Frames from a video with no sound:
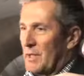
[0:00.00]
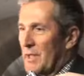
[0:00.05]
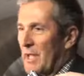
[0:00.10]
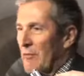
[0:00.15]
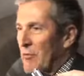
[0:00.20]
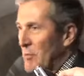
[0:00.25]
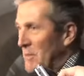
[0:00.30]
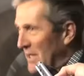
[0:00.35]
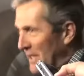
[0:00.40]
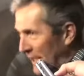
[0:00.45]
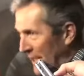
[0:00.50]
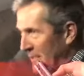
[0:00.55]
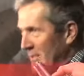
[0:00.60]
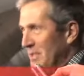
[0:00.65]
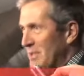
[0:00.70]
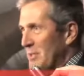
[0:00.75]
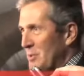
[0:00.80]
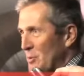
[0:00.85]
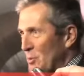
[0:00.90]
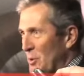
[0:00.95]
What the government
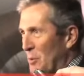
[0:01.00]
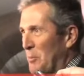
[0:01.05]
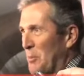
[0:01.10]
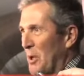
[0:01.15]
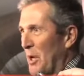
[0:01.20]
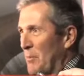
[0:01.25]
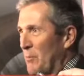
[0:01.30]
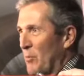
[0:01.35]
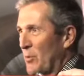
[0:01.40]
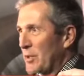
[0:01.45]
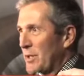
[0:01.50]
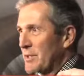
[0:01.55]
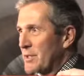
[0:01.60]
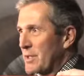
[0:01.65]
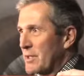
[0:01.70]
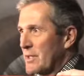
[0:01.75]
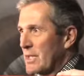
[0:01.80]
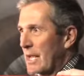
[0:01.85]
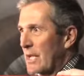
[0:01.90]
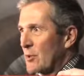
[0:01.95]
has is a real problem with
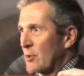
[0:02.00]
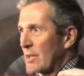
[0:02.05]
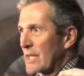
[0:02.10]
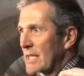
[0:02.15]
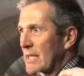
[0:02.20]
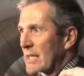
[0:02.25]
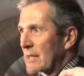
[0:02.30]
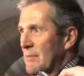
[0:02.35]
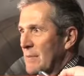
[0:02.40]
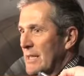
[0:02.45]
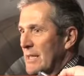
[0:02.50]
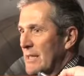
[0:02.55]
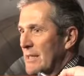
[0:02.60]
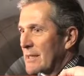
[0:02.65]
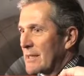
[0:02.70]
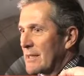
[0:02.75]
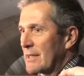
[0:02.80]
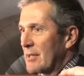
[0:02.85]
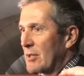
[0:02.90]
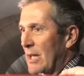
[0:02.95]
its integrity. I mean,
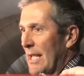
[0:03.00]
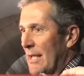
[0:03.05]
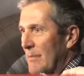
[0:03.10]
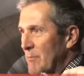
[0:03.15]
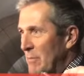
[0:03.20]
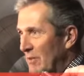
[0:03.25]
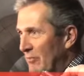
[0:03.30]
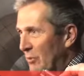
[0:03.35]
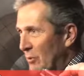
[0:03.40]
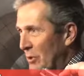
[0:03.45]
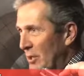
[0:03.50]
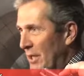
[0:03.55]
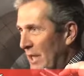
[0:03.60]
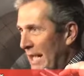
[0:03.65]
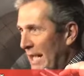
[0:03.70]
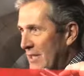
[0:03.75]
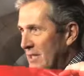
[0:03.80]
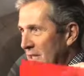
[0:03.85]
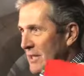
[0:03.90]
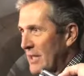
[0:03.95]
it claimed before the
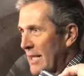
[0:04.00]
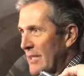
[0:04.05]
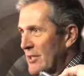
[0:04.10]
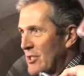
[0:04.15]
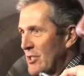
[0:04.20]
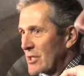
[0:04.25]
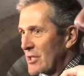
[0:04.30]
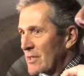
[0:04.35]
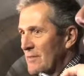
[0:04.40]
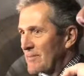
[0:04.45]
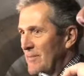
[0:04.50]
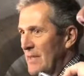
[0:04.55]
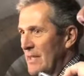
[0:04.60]
last election